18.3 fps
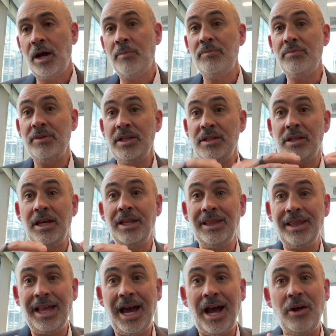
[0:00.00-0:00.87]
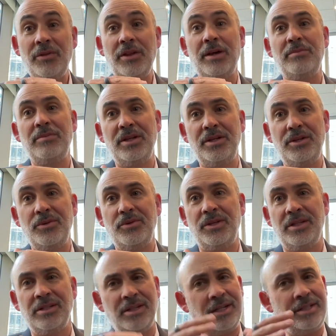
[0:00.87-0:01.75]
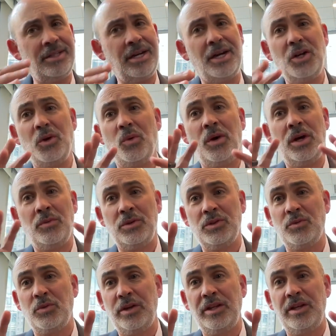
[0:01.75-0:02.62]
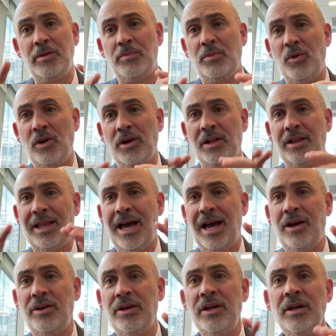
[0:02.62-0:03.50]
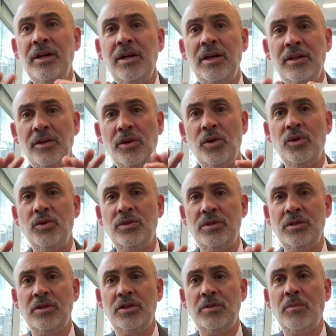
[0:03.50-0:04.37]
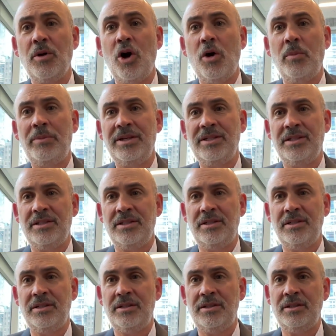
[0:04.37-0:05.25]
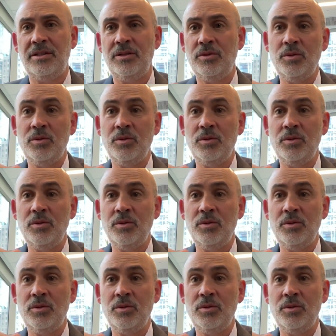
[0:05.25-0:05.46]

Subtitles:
This allowed them to do things like Title I was really important, allowed those small businesses to